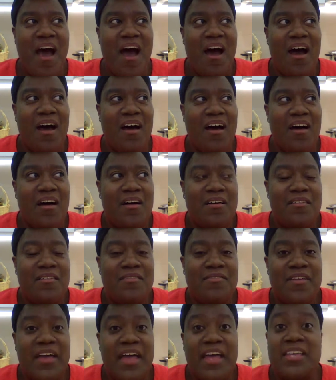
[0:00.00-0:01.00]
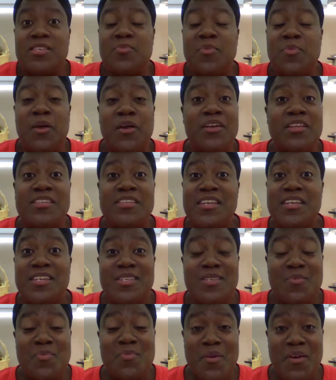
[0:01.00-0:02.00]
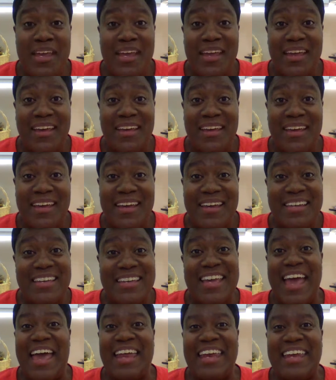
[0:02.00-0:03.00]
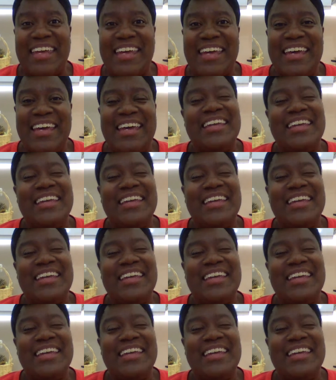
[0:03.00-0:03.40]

of experiencing spring again.